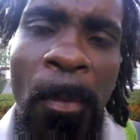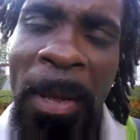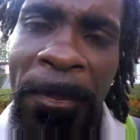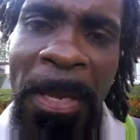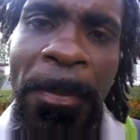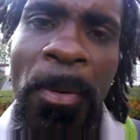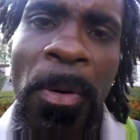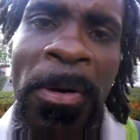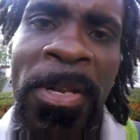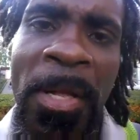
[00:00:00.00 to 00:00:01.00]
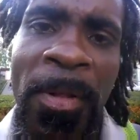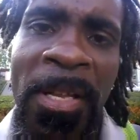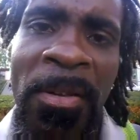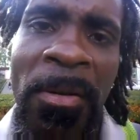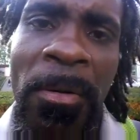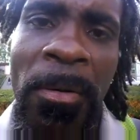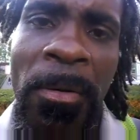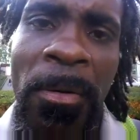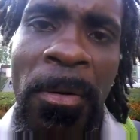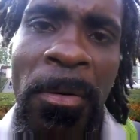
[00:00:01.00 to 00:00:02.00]
why people are kneeling
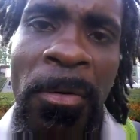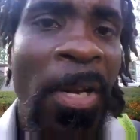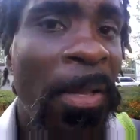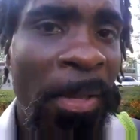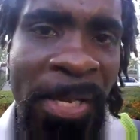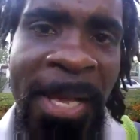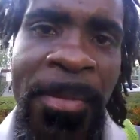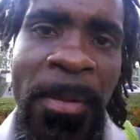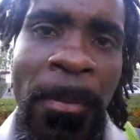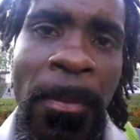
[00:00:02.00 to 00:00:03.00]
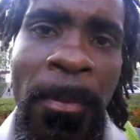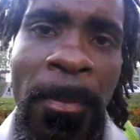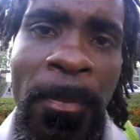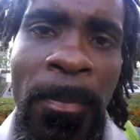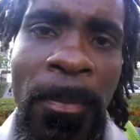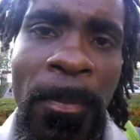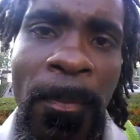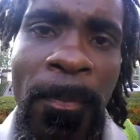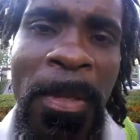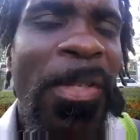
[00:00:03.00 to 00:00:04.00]
during this anthem.
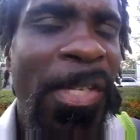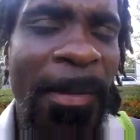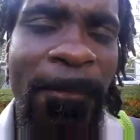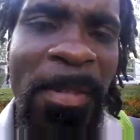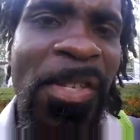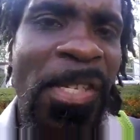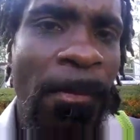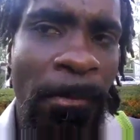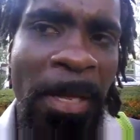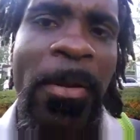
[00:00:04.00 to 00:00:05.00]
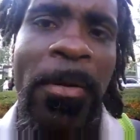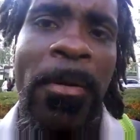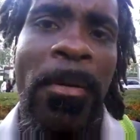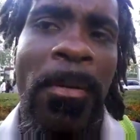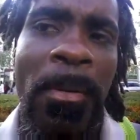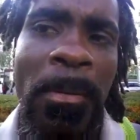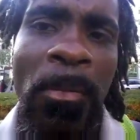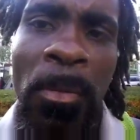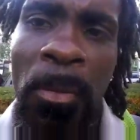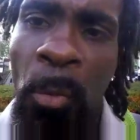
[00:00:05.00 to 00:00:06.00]
See, this is bigger,
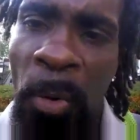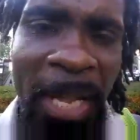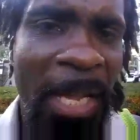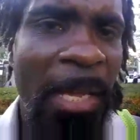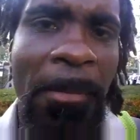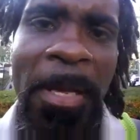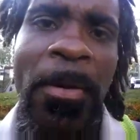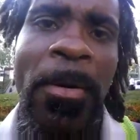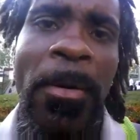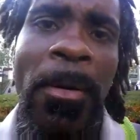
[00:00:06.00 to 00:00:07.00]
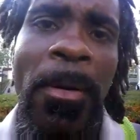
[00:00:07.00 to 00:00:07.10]
way bigger